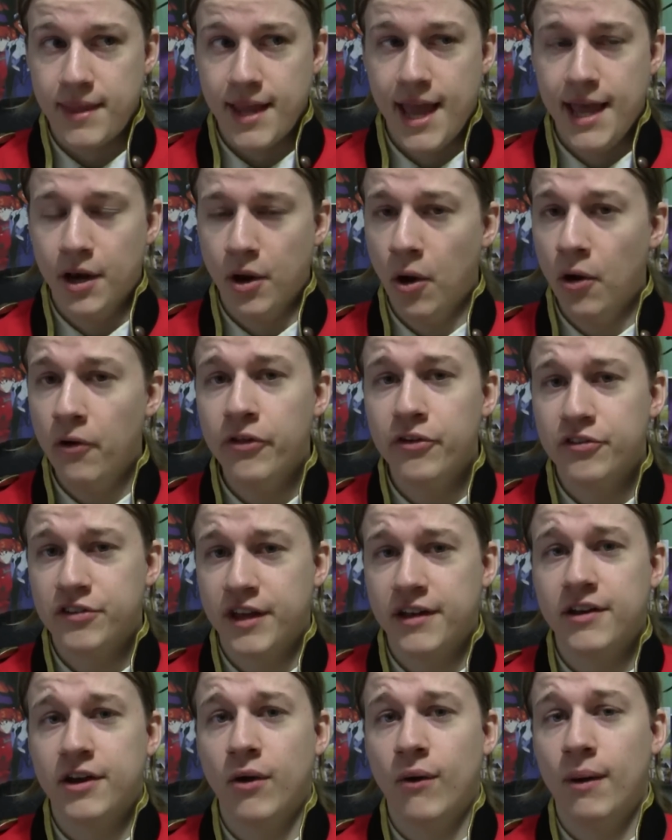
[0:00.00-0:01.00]
And all those
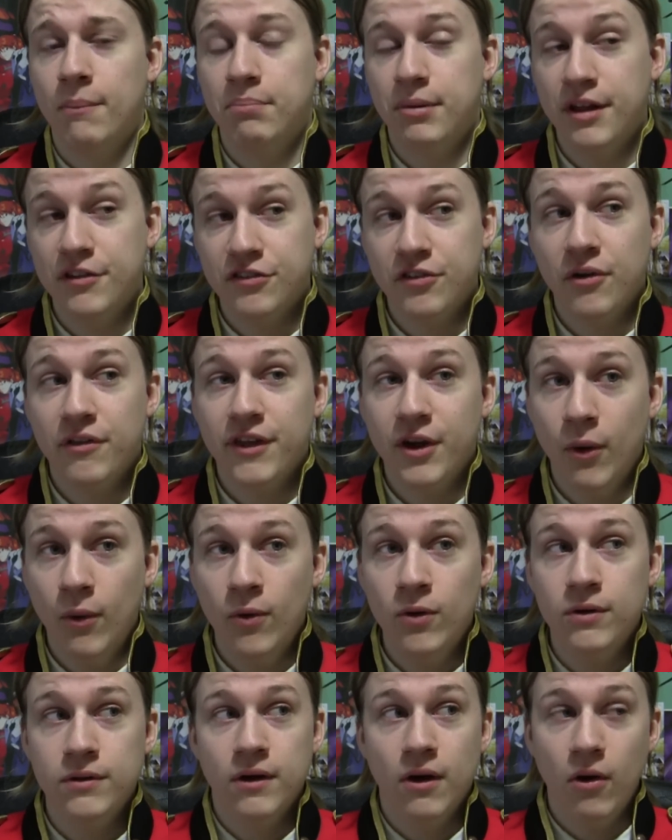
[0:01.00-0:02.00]
get to go up, plus all the
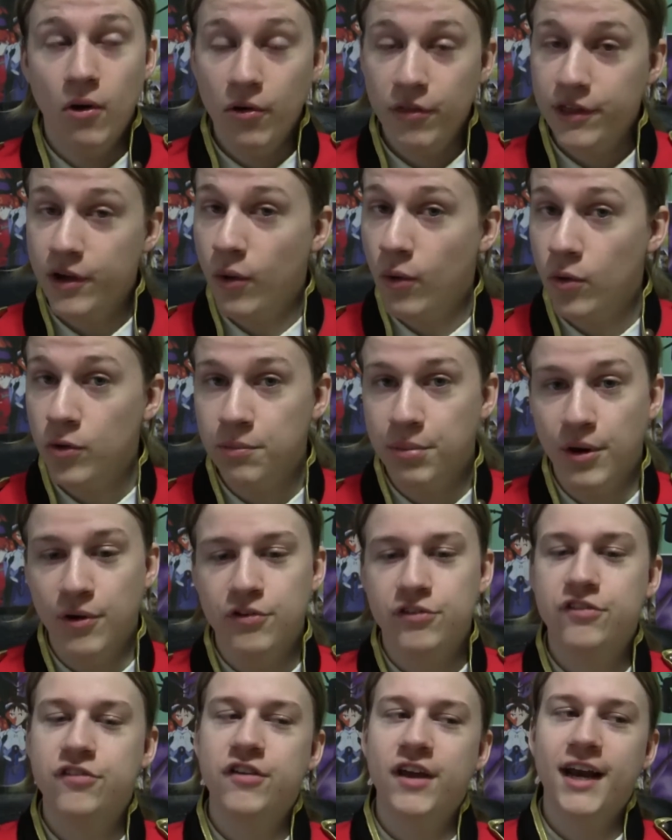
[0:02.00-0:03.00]
old
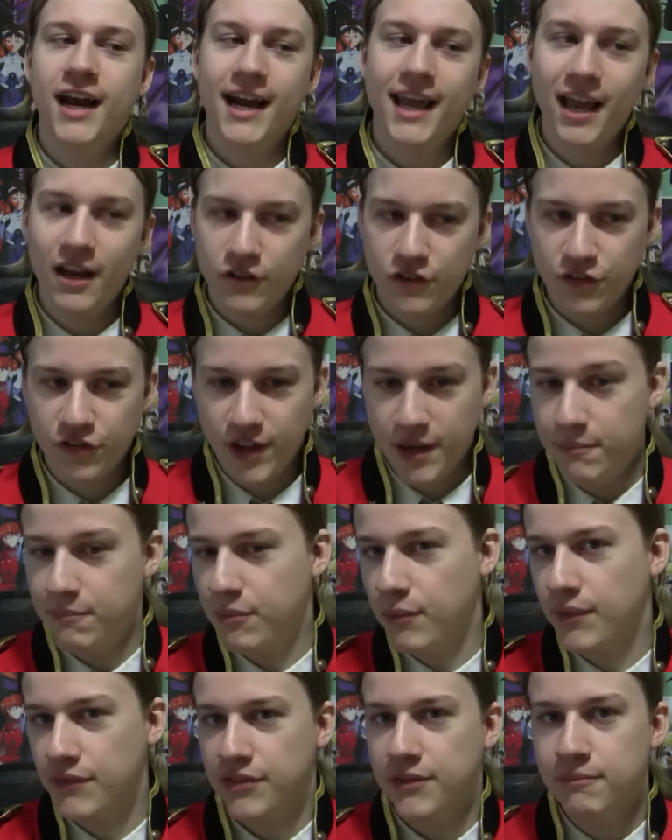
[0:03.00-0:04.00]
posts, and I can't just
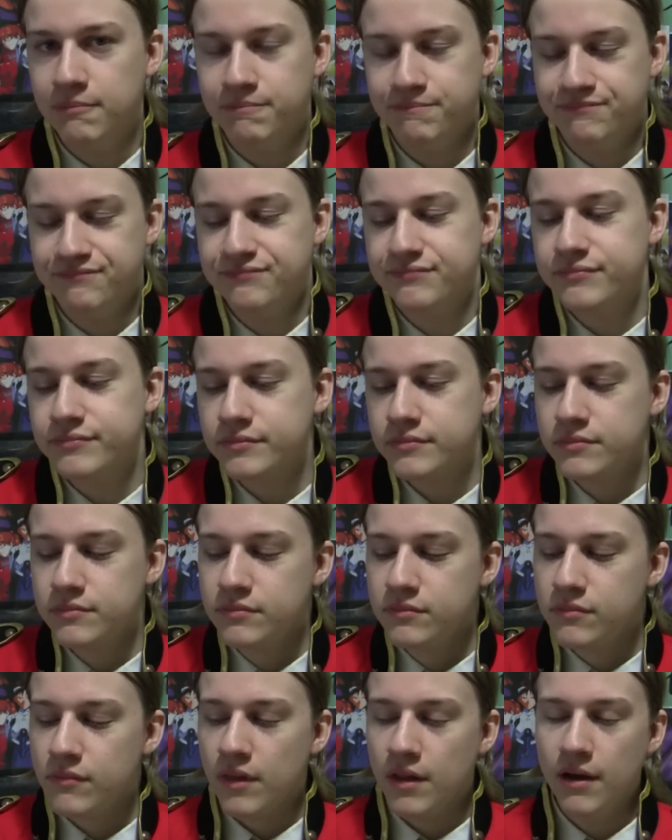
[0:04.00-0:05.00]
import them
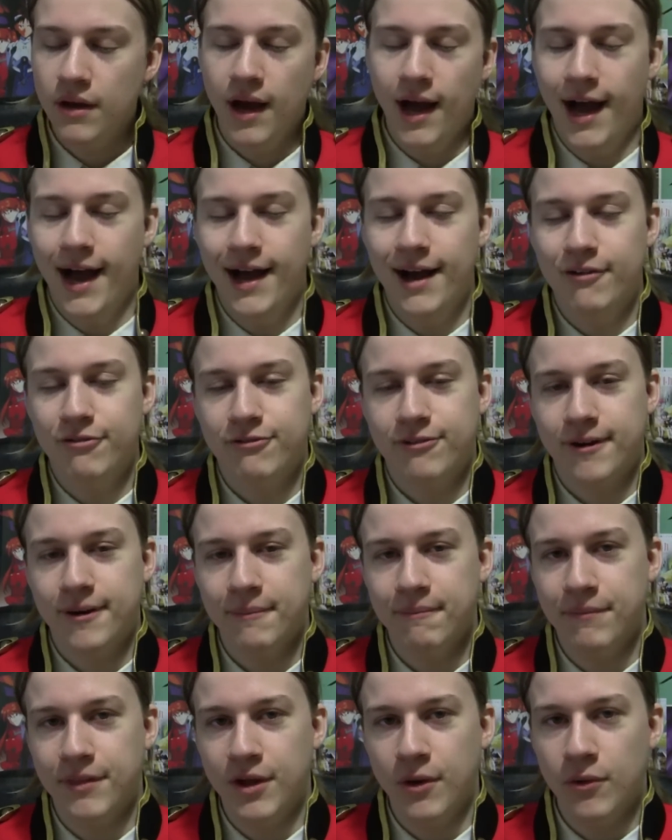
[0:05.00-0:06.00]

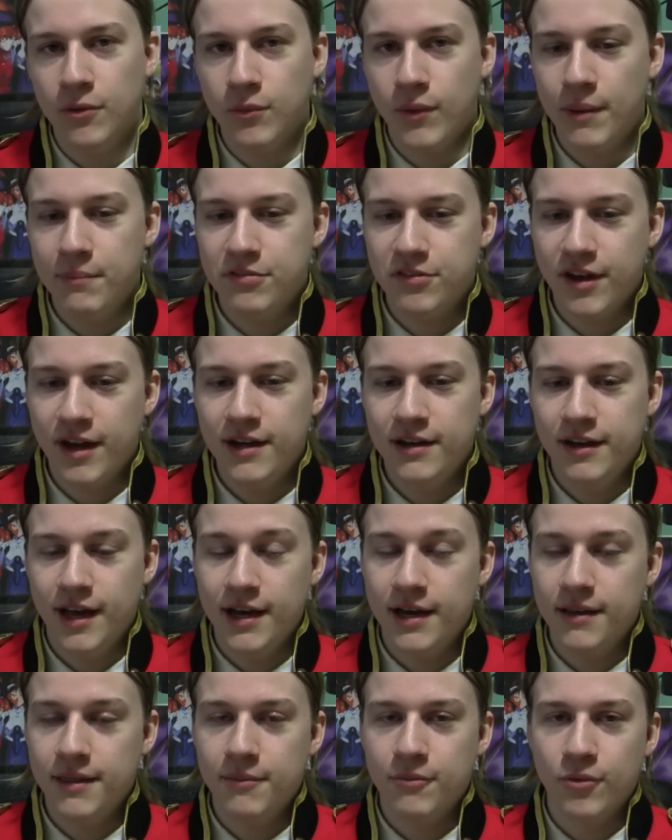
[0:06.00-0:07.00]
from the old website and
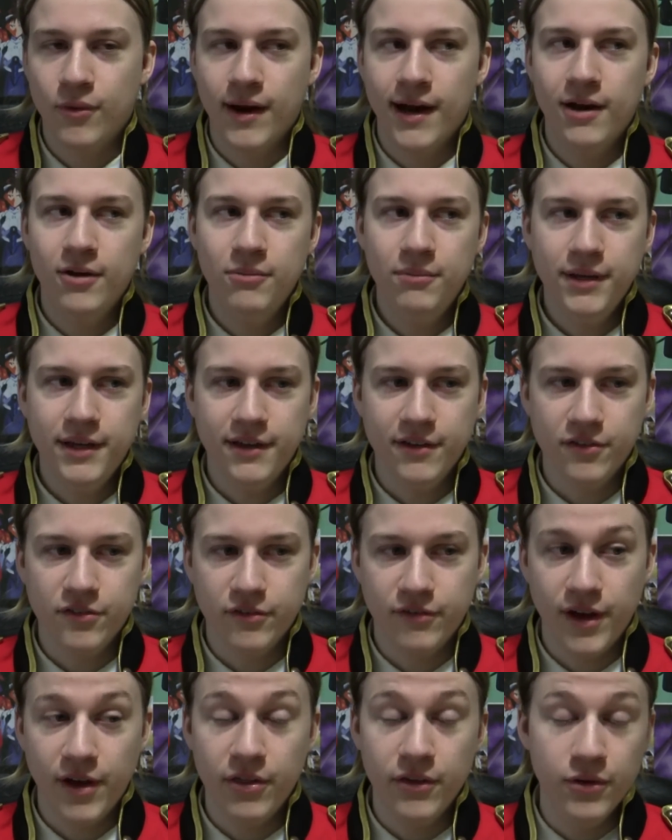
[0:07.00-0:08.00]
edit them around because
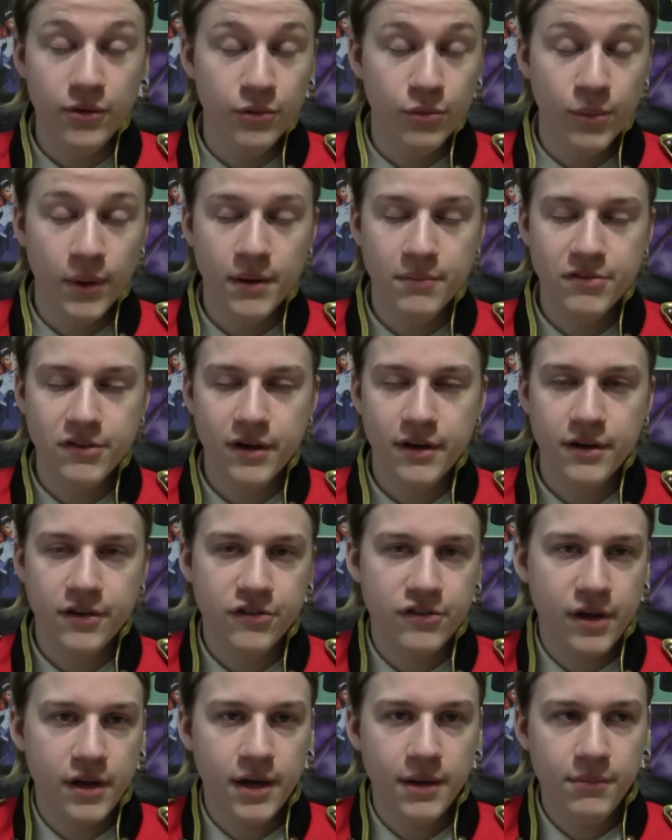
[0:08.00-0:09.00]
of how the new website
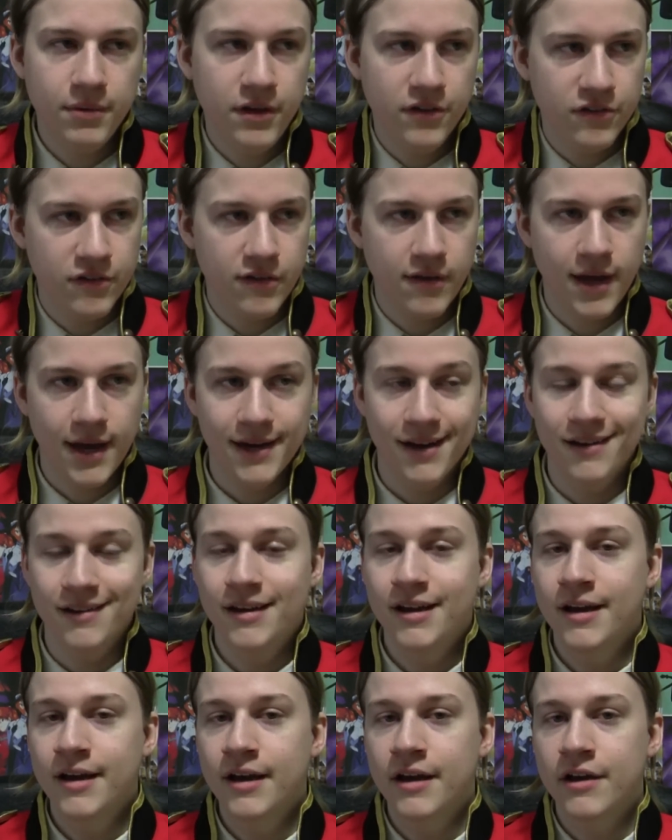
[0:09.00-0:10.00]
is set up, because it's kind of
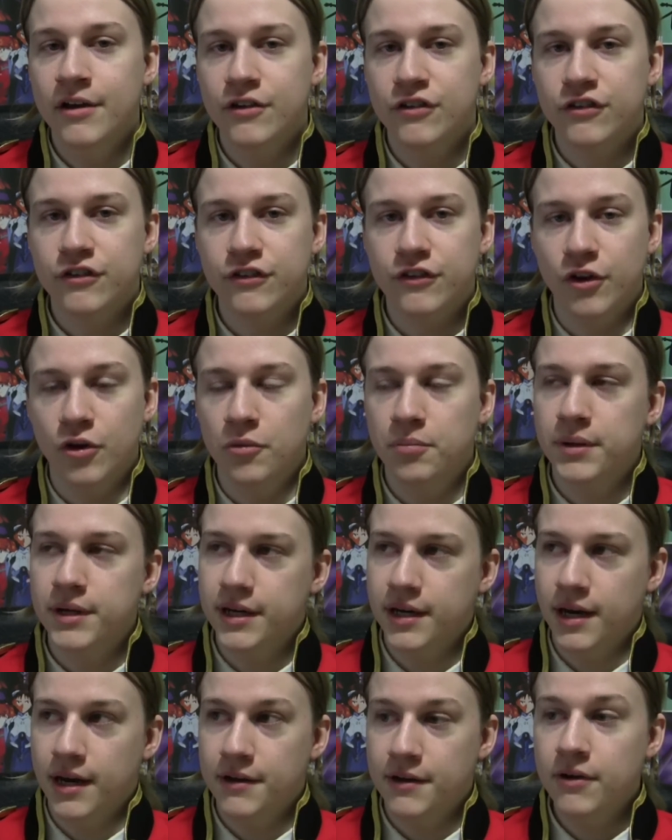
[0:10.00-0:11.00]

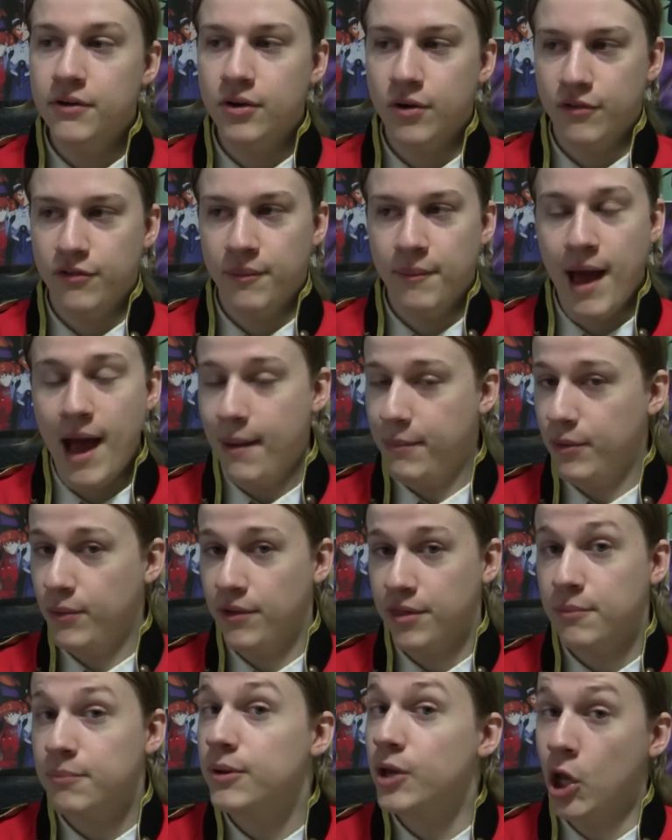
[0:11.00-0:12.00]
stupid, and I don't know if I'm happy
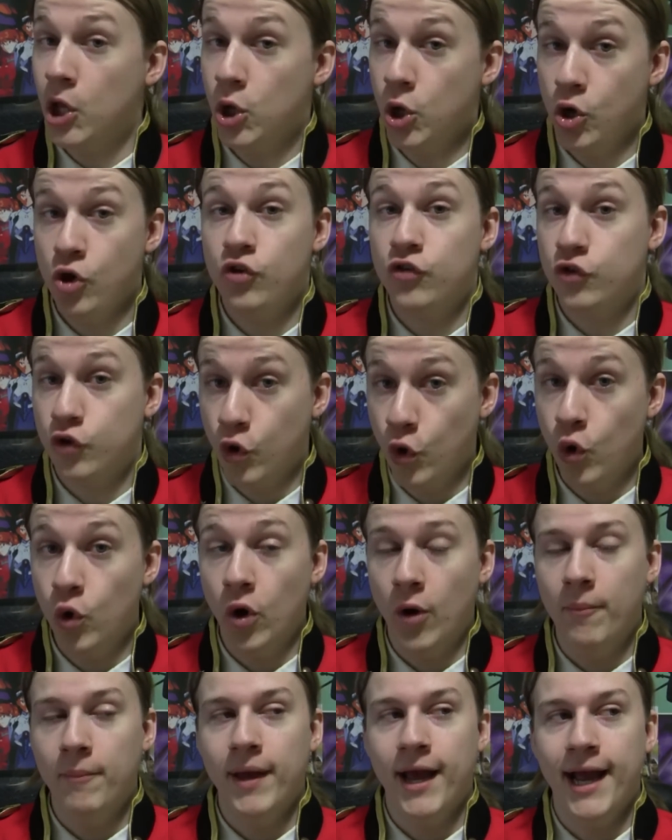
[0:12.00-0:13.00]
with it, but it looks
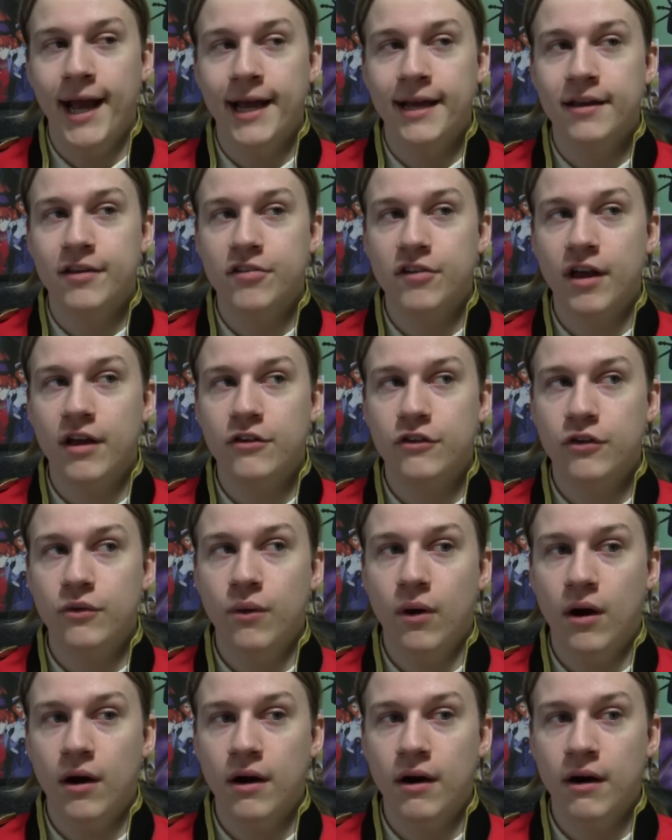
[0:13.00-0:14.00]
cool, and it's not
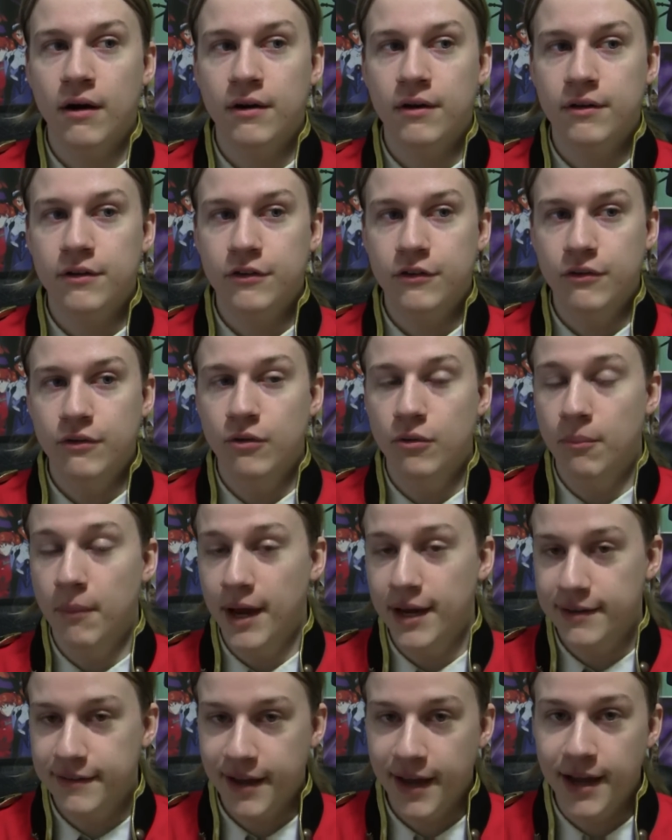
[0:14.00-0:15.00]
too hard to
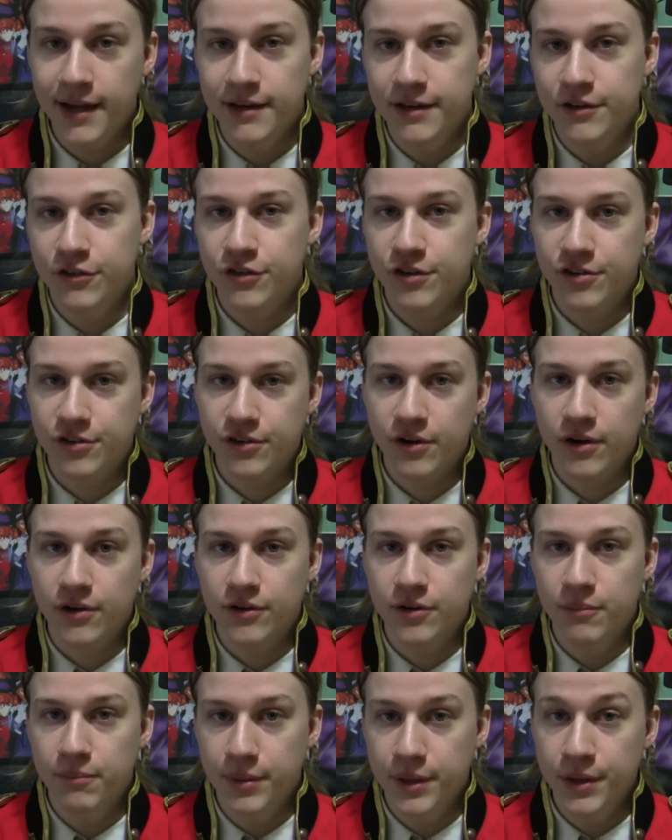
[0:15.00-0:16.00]
maintain, it's just
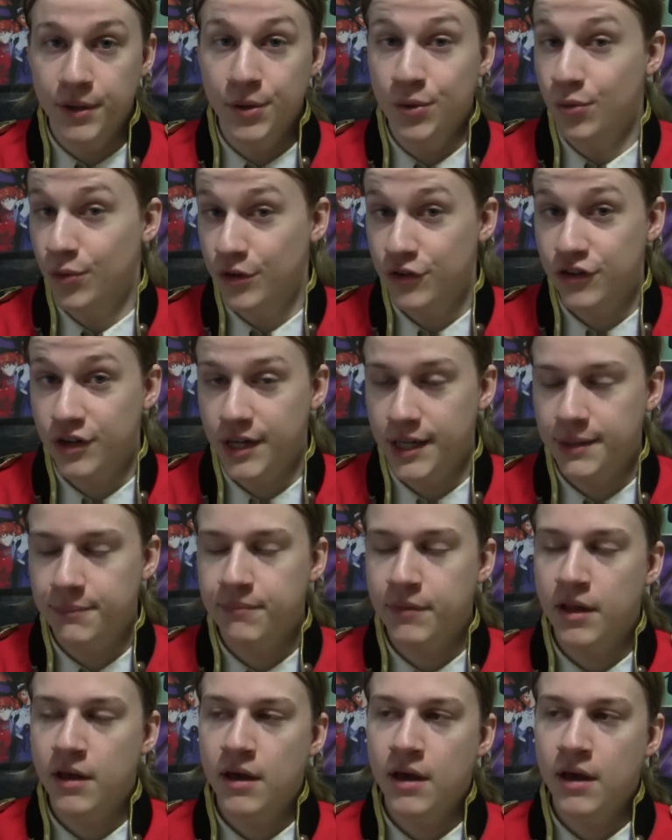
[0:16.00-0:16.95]
hard to build originally.